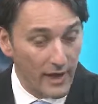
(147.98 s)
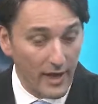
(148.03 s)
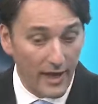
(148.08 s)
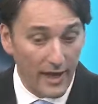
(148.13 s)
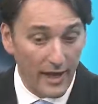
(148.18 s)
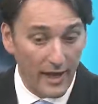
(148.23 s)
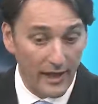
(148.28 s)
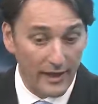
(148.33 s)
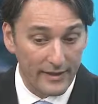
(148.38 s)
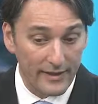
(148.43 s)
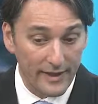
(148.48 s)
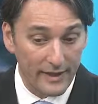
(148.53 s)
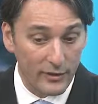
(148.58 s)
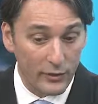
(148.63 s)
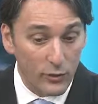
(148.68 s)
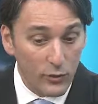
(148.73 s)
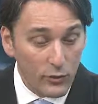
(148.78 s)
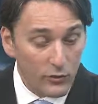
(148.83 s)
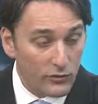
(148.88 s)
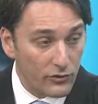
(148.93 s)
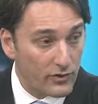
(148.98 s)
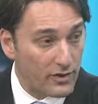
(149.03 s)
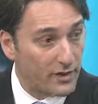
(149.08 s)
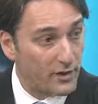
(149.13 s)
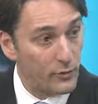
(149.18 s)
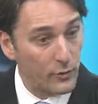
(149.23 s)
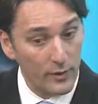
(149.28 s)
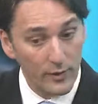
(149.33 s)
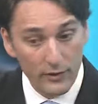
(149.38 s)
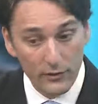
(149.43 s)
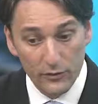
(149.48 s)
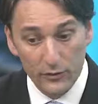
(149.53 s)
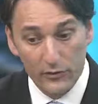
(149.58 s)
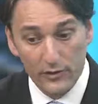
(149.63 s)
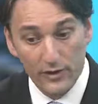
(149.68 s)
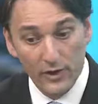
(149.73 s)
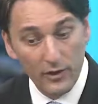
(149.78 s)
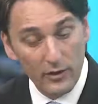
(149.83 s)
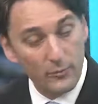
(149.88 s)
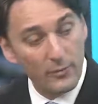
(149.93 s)
that usually we do
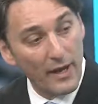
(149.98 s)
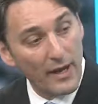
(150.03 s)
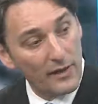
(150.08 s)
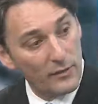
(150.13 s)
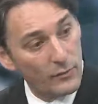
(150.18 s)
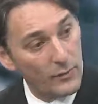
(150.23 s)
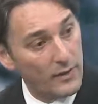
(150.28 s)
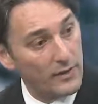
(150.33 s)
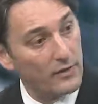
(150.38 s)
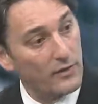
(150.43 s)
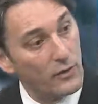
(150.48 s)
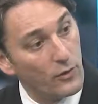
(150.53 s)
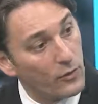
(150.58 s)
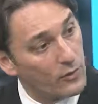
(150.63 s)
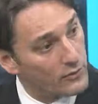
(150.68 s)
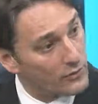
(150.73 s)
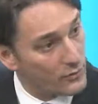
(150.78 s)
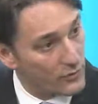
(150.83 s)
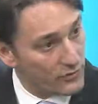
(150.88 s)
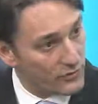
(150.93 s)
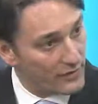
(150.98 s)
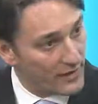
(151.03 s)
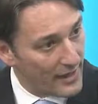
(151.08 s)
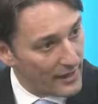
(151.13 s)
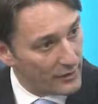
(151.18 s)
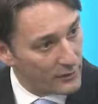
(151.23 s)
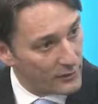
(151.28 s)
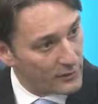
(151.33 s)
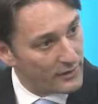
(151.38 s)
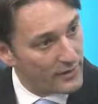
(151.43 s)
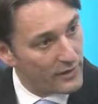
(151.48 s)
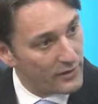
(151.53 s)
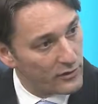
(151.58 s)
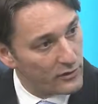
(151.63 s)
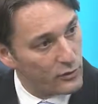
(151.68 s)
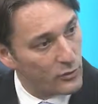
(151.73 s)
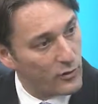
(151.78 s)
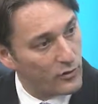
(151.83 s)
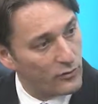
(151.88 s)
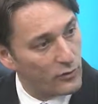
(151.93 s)
the other pathway, go and do a standard 10 to
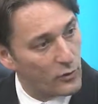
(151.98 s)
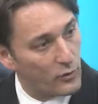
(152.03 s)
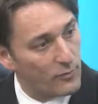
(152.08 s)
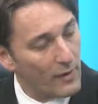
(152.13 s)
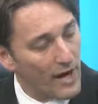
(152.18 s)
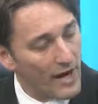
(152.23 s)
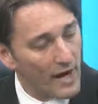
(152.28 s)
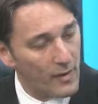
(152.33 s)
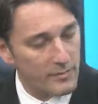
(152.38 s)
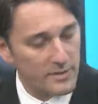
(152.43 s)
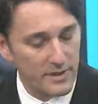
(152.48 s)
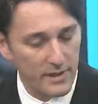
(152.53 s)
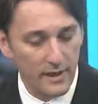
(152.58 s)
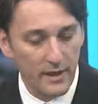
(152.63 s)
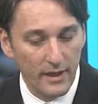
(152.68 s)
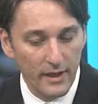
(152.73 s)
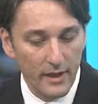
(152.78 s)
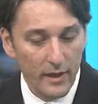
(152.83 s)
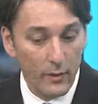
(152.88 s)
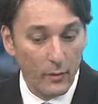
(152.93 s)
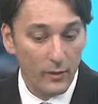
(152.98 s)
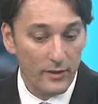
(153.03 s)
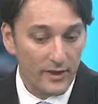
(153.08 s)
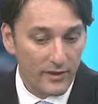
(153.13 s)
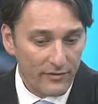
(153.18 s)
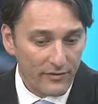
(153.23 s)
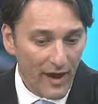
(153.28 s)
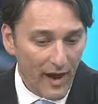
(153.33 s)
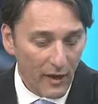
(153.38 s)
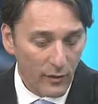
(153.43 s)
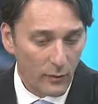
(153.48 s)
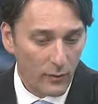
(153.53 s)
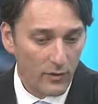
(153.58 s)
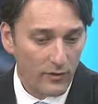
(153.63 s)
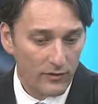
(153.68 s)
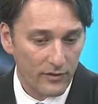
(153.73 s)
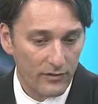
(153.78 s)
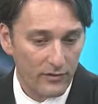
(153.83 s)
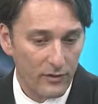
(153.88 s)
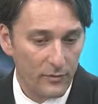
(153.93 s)
12 core biopsy. What they found
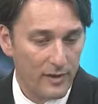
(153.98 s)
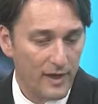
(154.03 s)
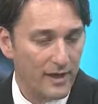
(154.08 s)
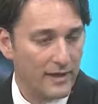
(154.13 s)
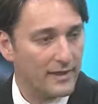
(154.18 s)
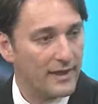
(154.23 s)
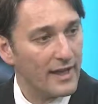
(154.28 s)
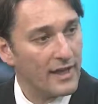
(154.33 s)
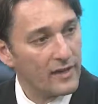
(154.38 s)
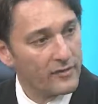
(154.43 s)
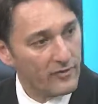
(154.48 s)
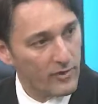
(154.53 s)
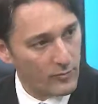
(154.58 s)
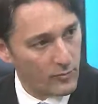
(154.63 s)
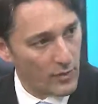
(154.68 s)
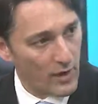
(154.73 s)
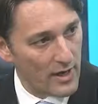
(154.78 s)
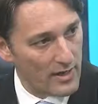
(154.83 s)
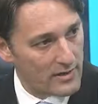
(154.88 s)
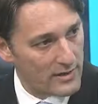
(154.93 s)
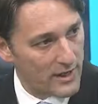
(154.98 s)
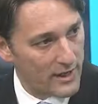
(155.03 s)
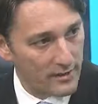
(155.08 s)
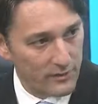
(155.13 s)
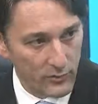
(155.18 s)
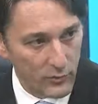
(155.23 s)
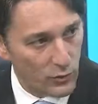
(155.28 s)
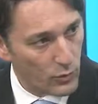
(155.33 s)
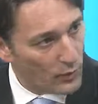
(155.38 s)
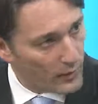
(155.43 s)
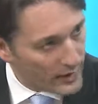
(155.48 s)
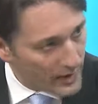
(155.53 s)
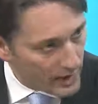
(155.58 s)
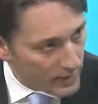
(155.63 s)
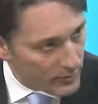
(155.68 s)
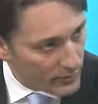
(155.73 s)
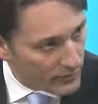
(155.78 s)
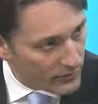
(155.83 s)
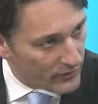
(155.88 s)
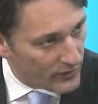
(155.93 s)
was if someone had a negative MRI scan,
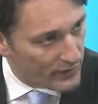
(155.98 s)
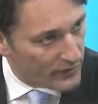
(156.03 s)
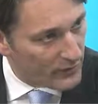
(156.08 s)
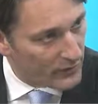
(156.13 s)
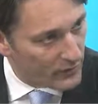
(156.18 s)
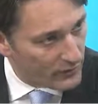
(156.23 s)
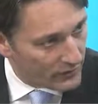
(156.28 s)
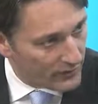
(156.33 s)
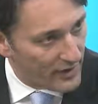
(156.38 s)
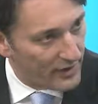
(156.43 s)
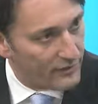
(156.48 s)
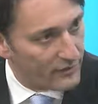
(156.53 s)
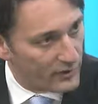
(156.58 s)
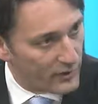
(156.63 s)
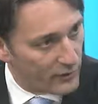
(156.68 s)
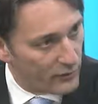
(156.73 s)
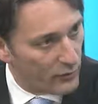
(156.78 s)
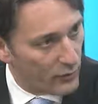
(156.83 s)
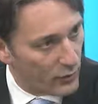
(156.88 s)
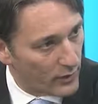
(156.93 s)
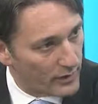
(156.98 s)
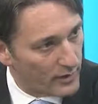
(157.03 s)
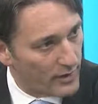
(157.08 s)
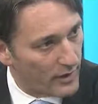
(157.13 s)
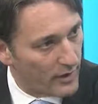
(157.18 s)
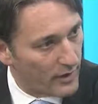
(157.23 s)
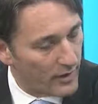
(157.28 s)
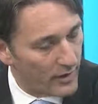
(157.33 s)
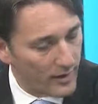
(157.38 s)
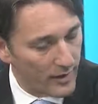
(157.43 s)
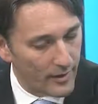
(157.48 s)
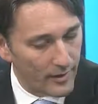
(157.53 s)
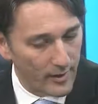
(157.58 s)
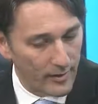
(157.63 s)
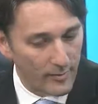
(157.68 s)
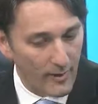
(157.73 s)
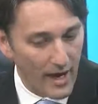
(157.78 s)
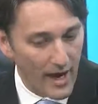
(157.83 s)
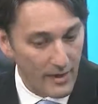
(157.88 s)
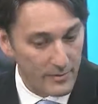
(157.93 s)
28% could have safely avoided a
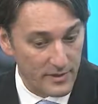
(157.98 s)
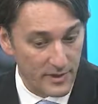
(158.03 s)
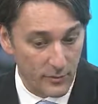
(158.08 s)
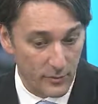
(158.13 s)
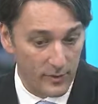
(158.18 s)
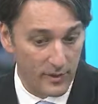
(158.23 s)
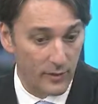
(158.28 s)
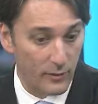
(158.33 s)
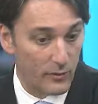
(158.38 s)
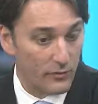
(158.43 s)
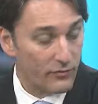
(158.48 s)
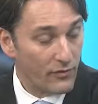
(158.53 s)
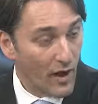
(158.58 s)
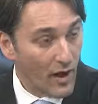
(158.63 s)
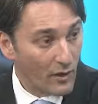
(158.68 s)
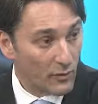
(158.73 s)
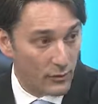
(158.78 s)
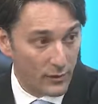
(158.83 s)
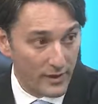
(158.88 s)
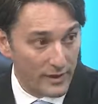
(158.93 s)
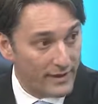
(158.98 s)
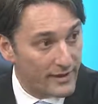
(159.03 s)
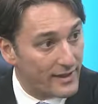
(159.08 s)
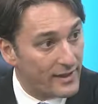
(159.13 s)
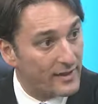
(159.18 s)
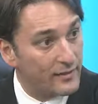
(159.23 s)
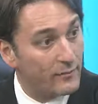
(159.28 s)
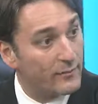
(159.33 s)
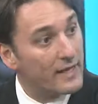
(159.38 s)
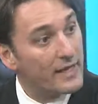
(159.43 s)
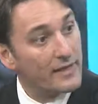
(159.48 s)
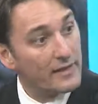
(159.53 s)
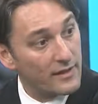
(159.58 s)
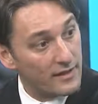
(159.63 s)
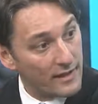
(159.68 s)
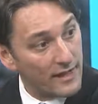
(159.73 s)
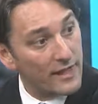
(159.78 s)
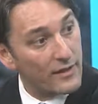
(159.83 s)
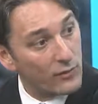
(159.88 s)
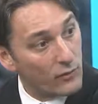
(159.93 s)
biopsy, and when they were followed, it didn't mean
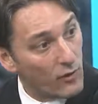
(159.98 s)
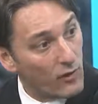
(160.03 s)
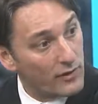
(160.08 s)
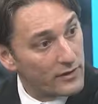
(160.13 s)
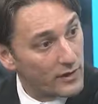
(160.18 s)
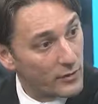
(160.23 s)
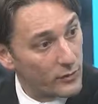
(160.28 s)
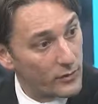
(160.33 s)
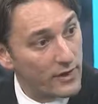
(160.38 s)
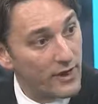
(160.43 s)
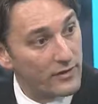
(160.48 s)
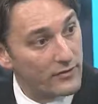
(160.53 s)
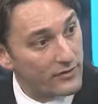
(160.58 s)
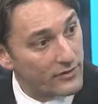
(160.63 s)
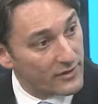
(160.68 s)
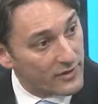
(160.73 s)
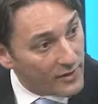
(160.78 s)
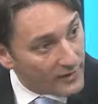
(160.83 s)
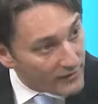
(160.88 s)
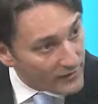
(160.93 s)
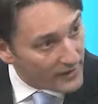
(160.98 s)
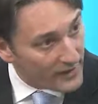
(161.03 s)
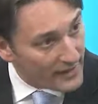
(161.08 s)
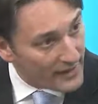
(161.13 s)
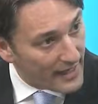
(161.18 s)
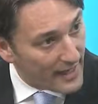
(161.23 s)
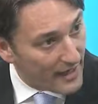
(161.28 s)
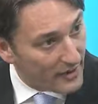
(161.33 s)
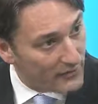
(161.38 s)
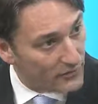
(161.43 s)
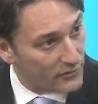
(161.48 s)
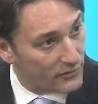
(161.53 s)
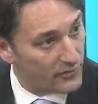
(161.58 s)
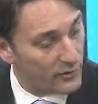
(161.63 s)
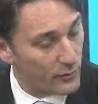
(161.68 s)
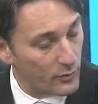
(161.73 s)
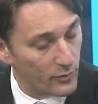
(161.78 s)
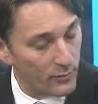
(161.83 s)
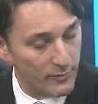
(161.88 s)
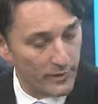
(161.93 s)
that later on they would get significant cancers
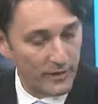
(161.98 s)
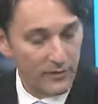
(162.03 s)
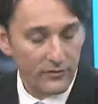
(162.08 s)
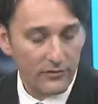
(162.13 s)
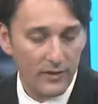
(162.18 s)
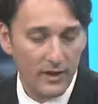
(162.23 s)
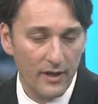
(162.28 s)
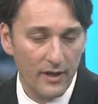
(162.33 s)
that were missed.